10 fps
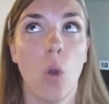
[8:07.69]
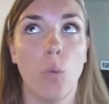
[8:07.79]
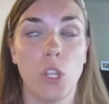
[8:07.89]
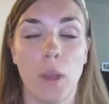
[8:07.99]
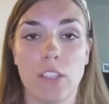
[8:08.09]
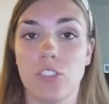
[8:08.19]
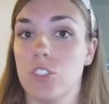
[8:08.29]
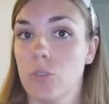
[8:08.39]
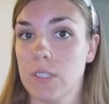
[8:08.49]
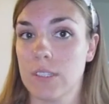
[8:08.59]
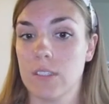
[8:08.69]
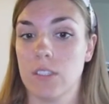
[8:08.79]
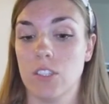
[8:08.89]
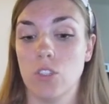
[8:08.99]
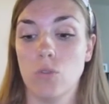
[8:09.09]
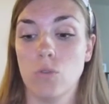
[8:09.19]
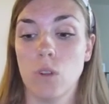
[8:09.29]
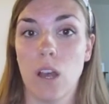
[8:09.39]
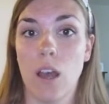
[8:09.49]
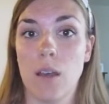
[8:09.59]
When you had two
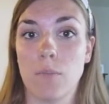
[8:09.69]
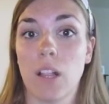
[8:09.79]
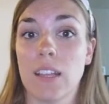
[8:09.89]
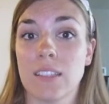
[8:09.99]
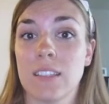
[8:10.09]
classes